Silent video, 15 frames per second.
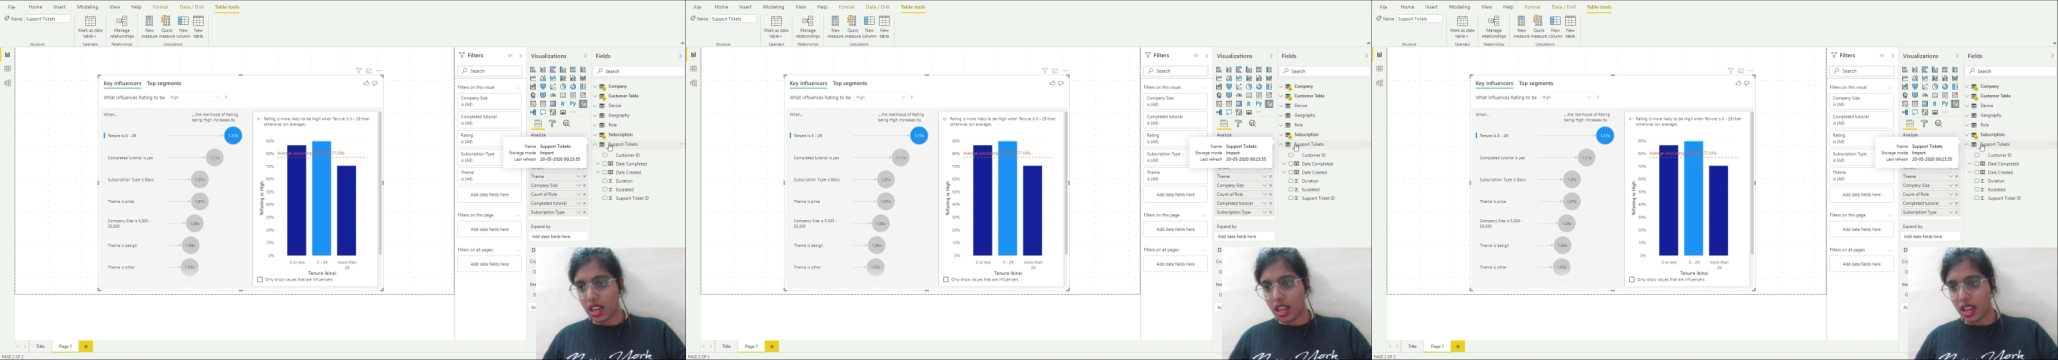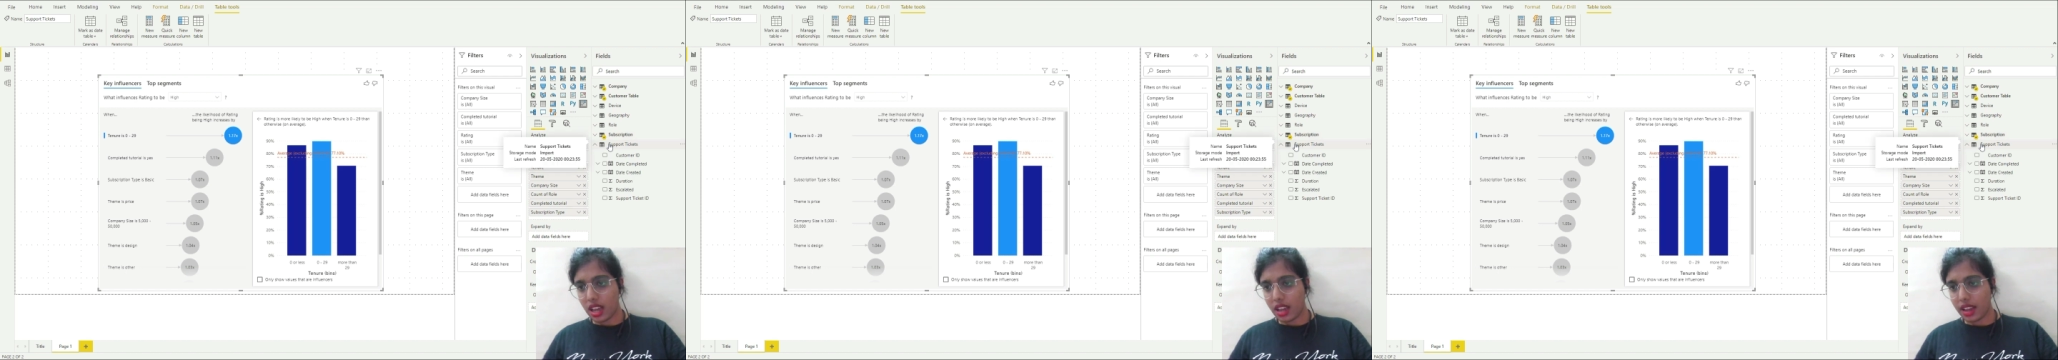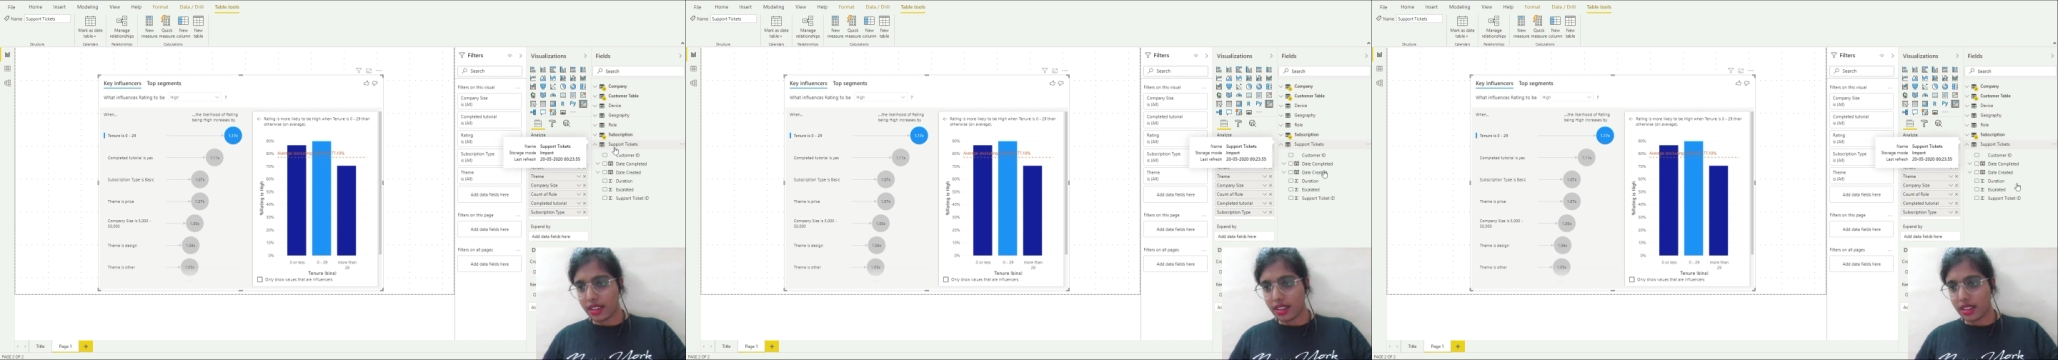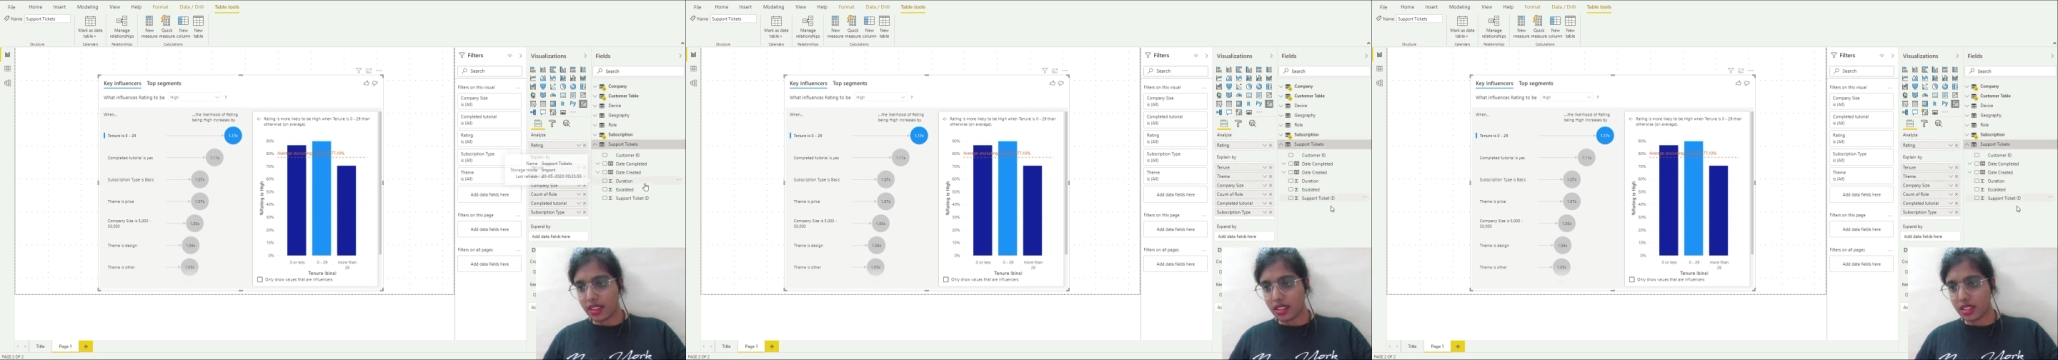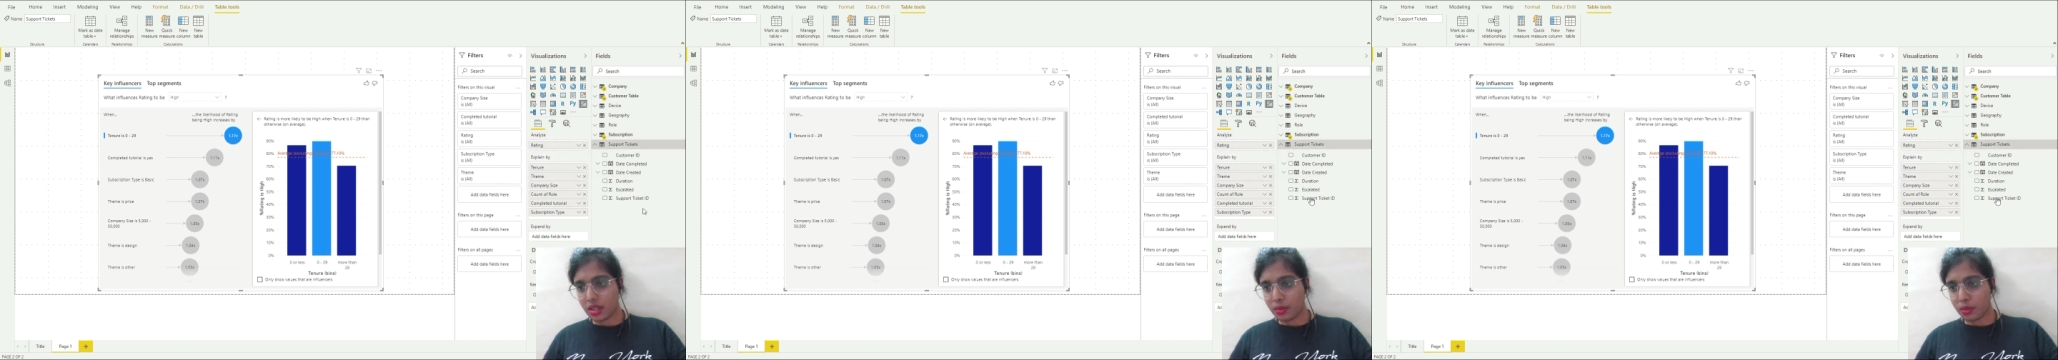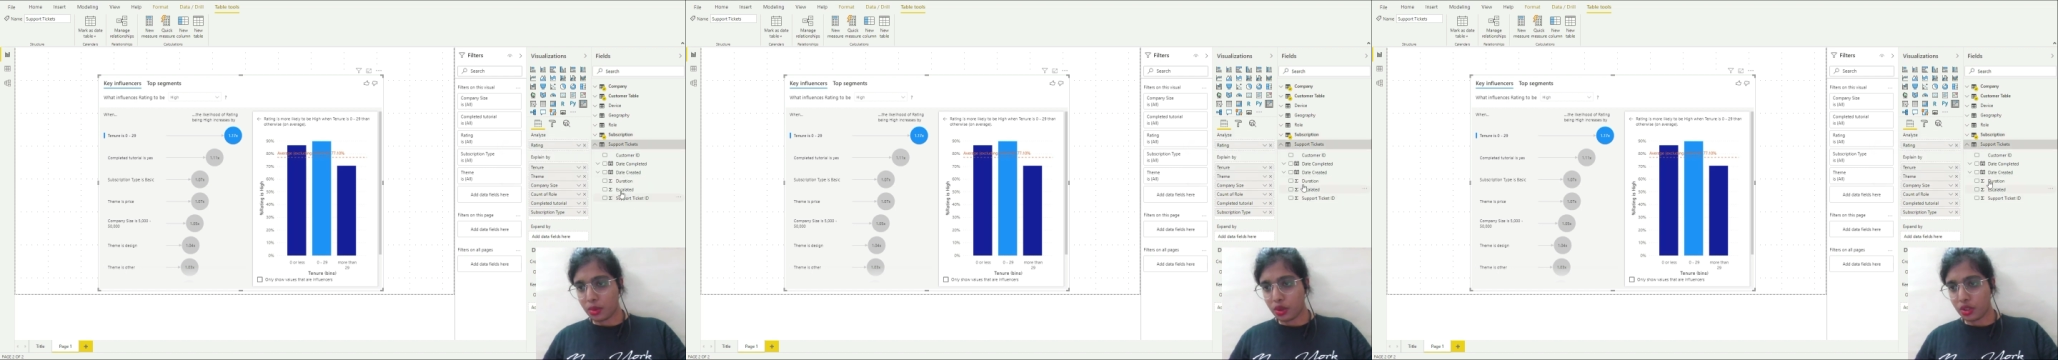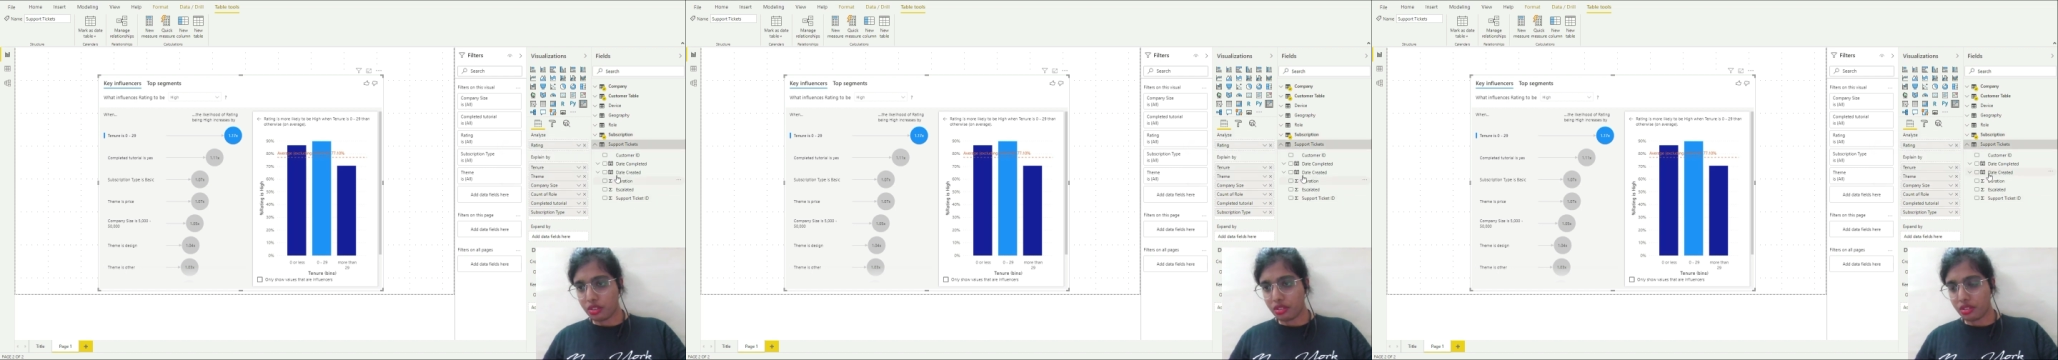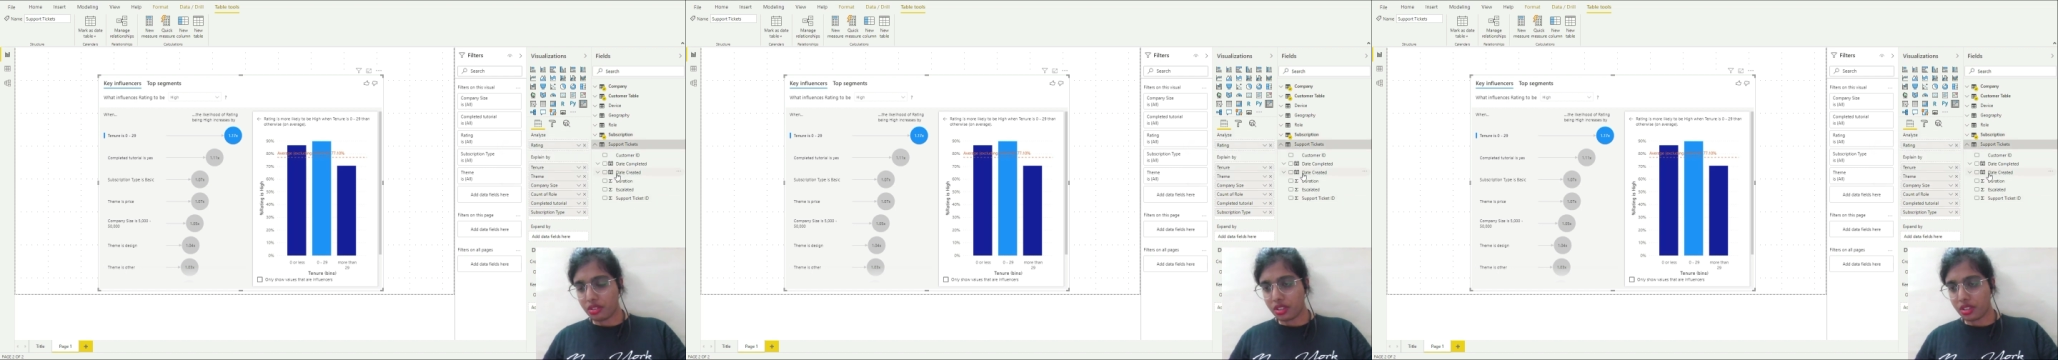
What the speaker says: and support